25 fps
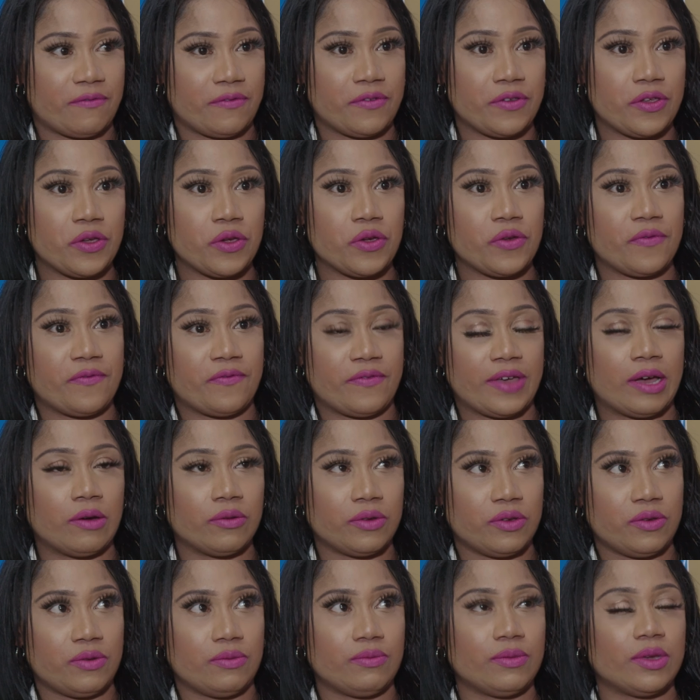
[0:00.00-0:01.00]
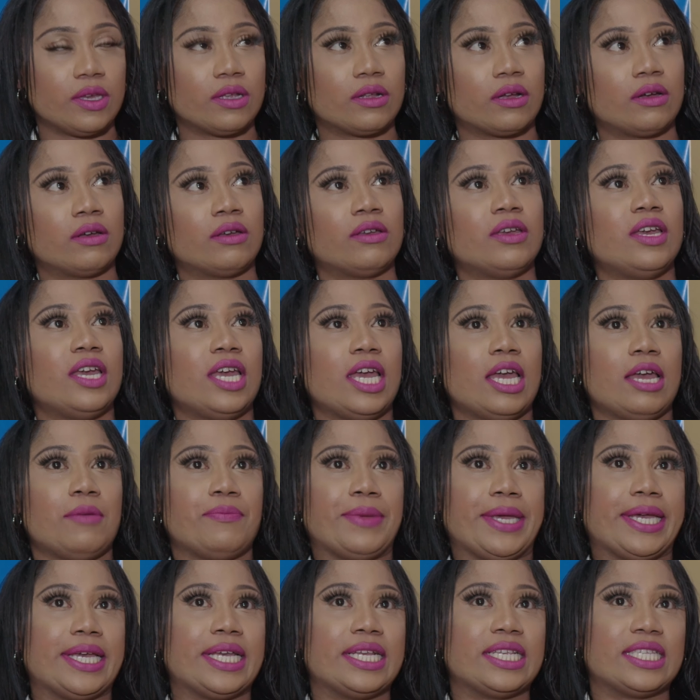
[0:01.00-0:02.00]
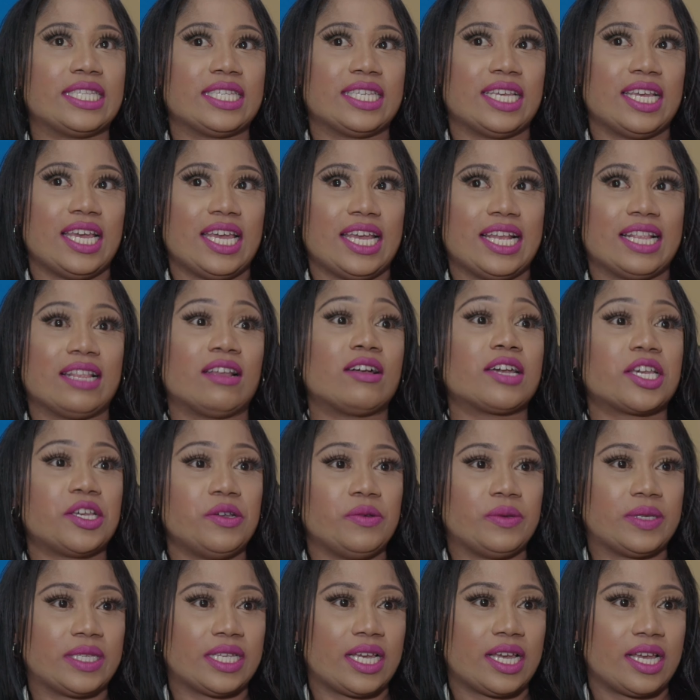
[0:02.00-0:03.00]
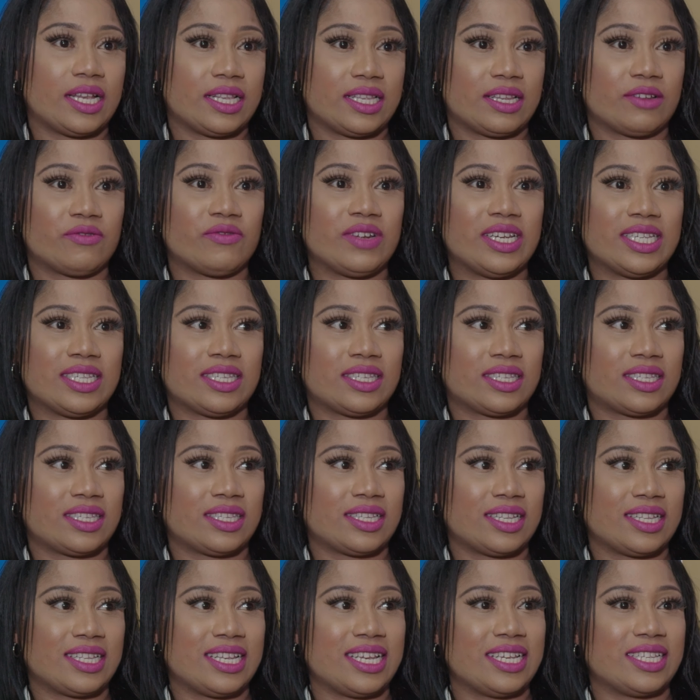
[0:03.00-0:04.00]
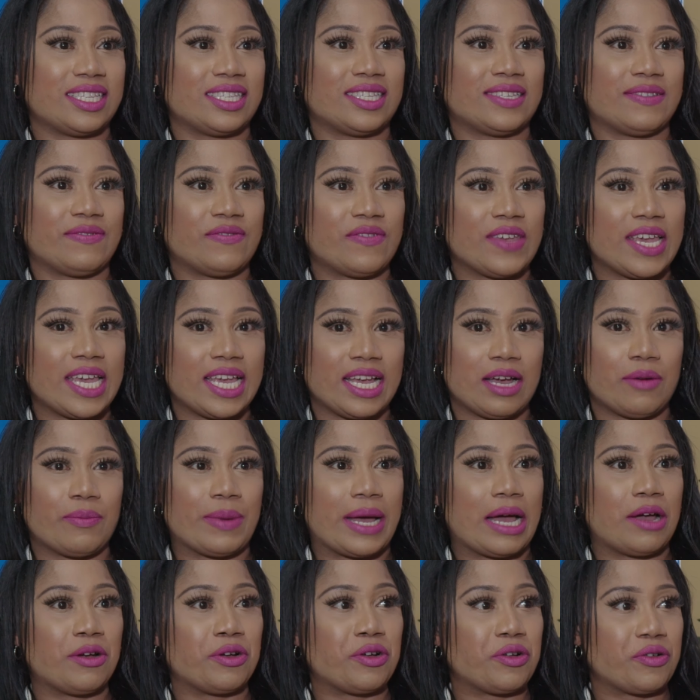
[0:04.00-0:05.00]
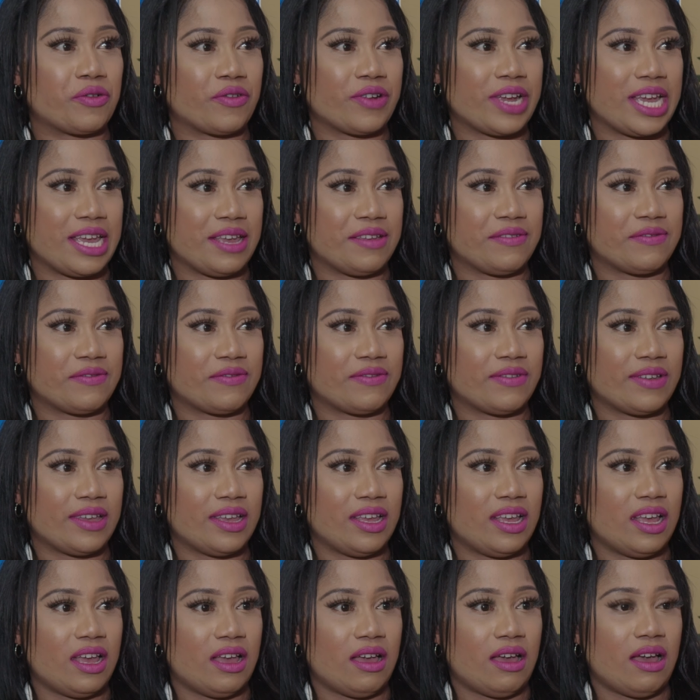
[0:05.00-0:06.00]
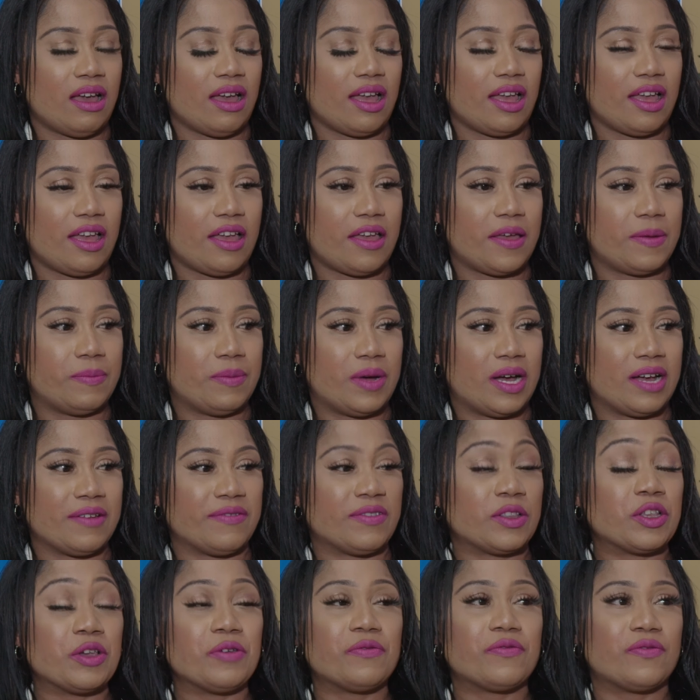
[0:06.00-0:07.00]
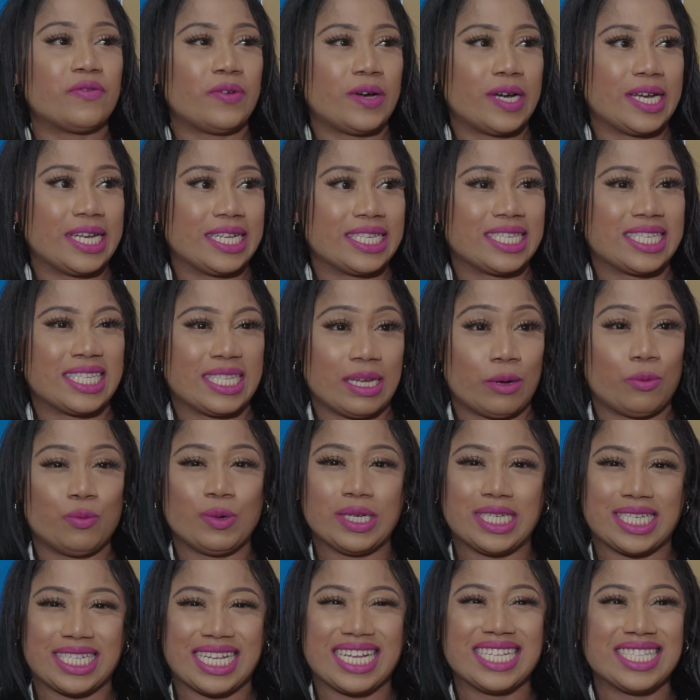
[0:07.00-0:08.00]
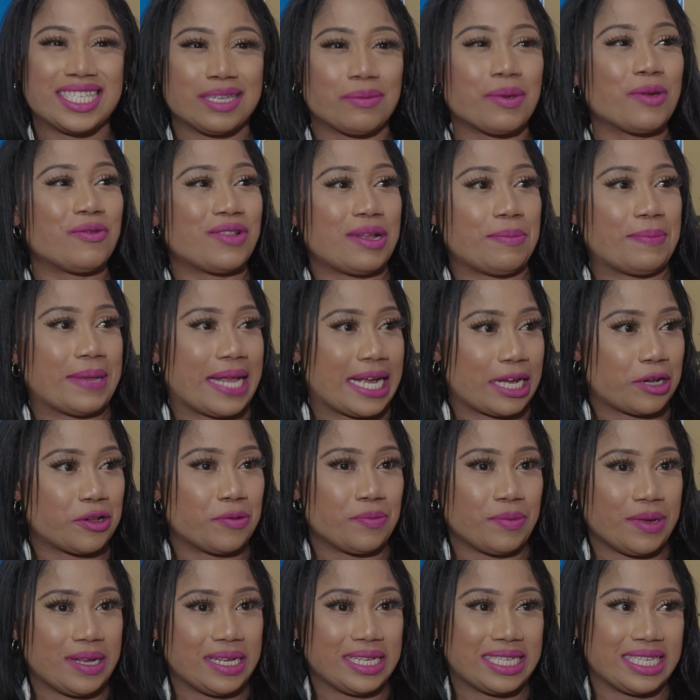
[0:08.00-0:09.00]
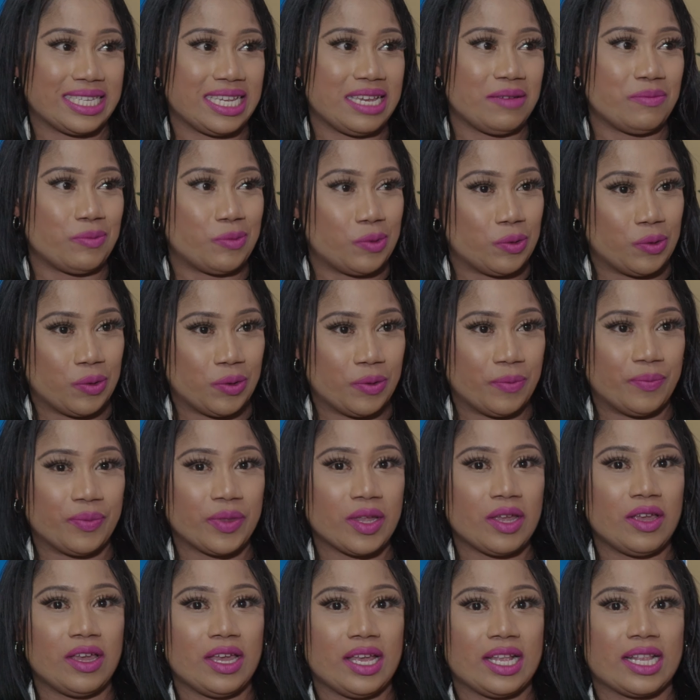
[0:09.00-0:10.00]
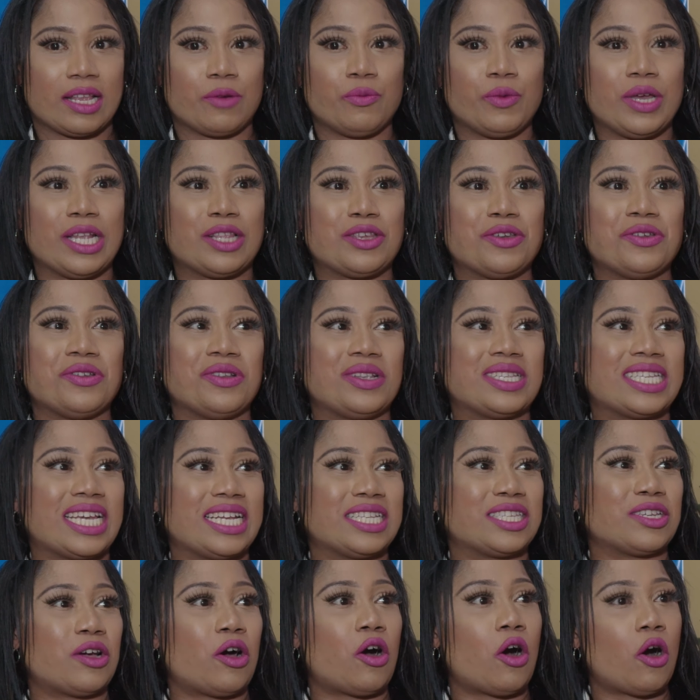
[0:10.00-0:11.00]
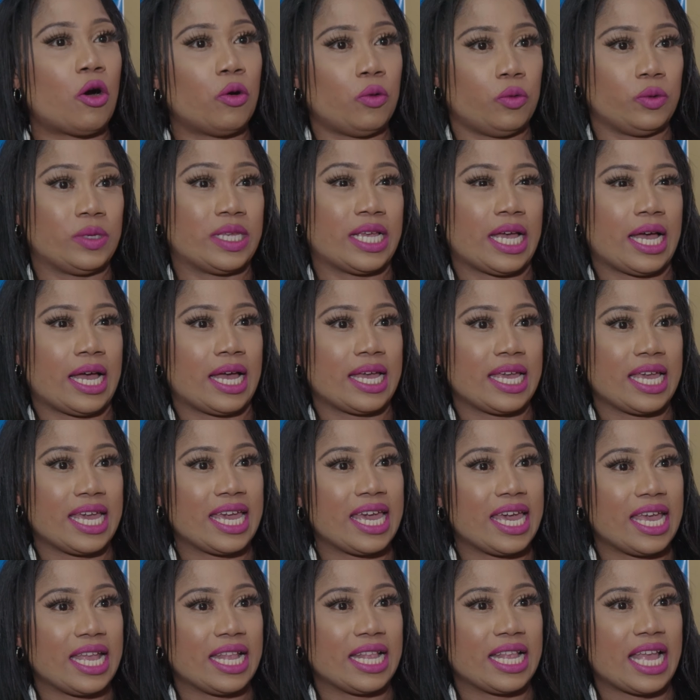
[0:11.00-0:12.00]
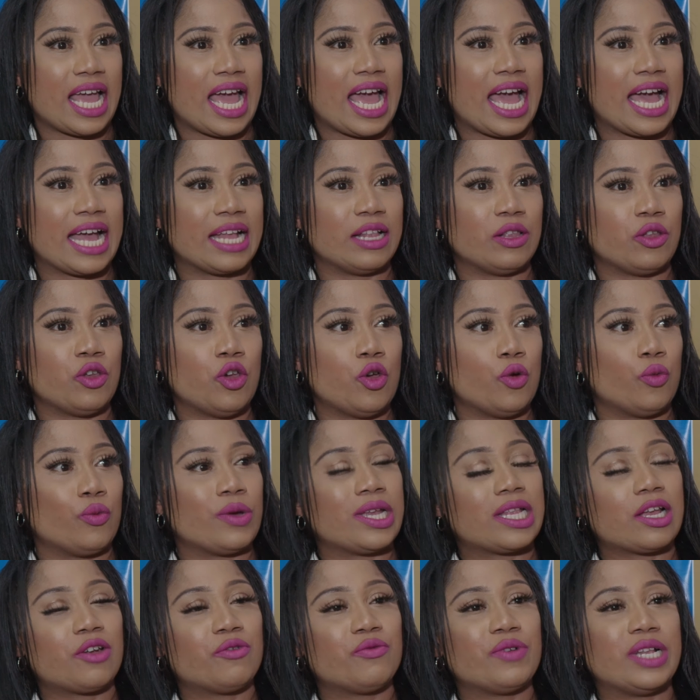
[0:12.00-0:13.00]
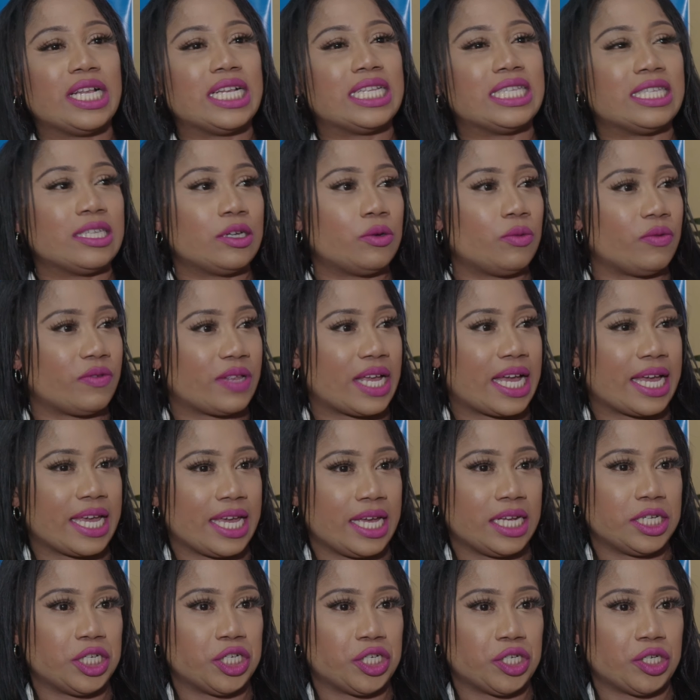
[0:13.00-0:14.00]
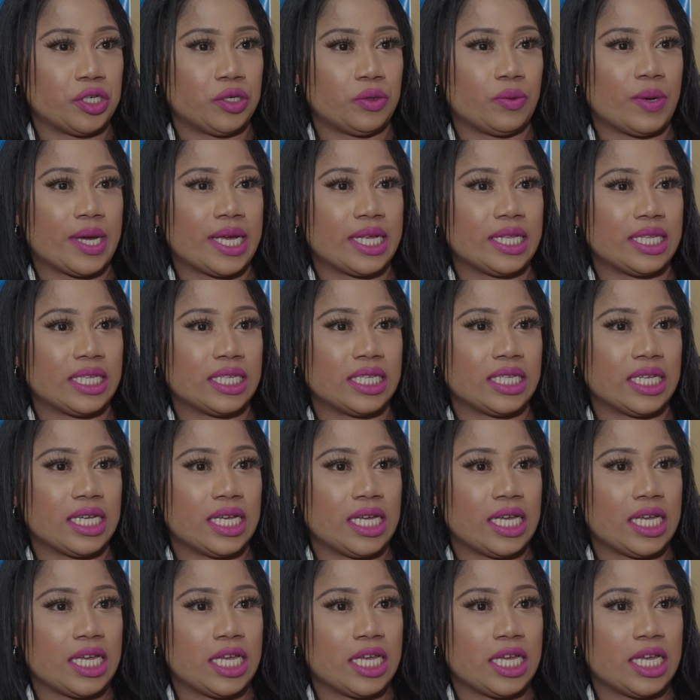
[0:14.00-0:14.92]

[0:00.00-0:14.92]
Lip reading: if you felt, because like you said, there is this thing about grief. I do find, which tends to be with the black community more, that we do tend to hold that in and we don't really deal with that issue. And,